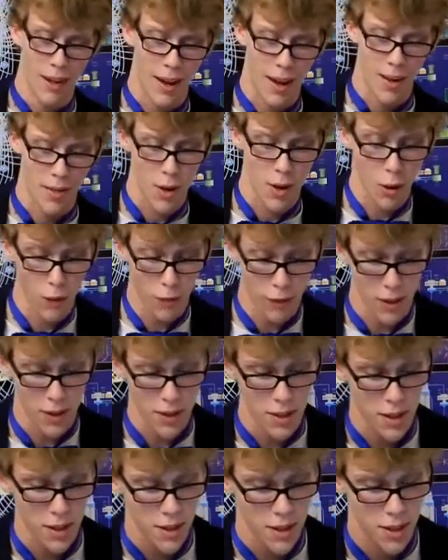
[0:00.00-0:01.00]
and the overall
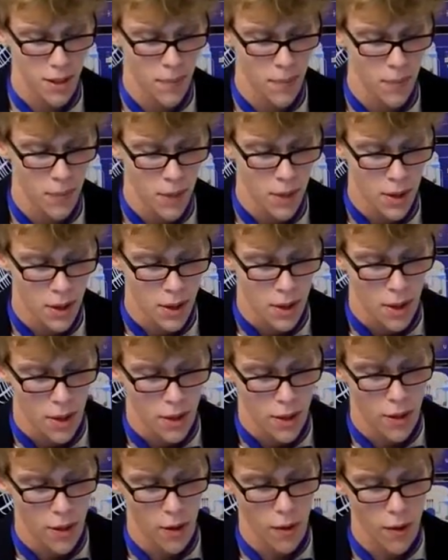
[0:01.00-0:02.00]
system,
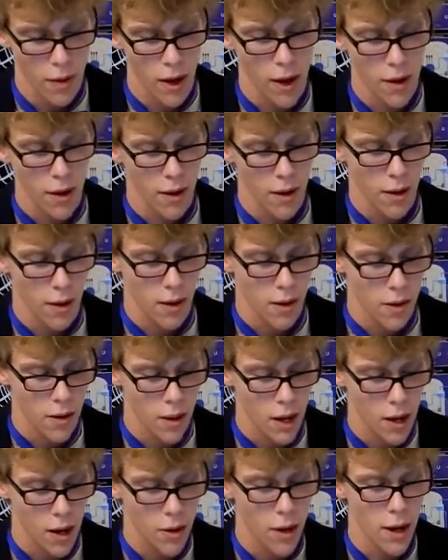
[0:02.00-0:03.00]
they are not
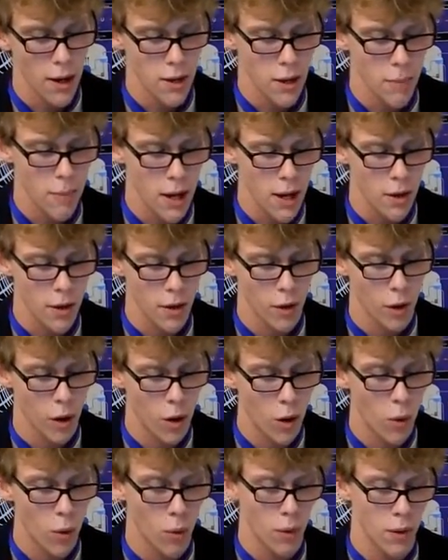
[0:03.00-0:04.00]
to make their
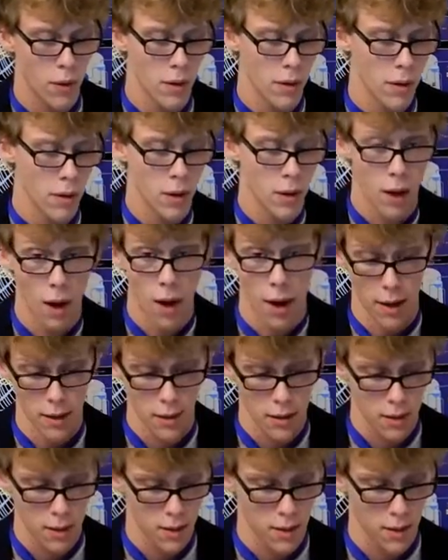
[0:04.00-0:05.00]
own
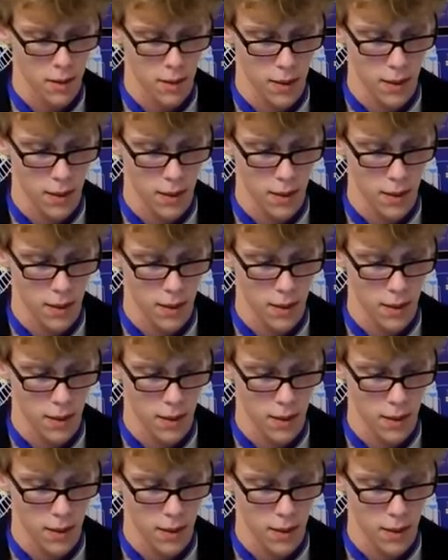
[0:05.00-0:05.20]
laws.